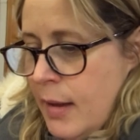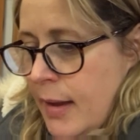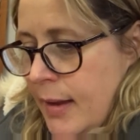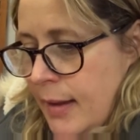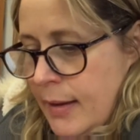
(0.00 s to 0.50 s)

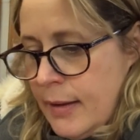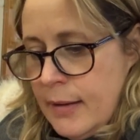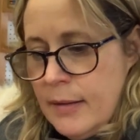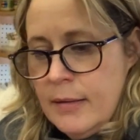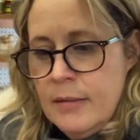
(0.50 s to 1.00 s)

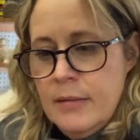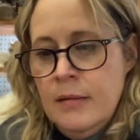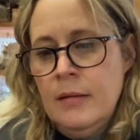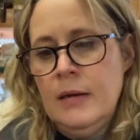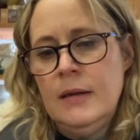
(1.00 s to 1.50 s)
and
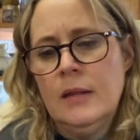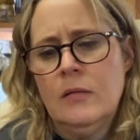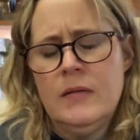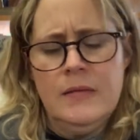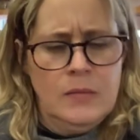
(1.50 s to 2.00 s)
a little
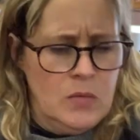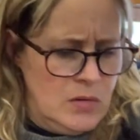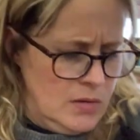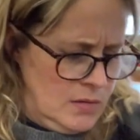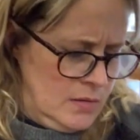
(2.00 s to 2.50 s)
crystal
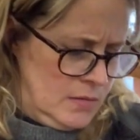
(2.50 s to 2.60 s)
one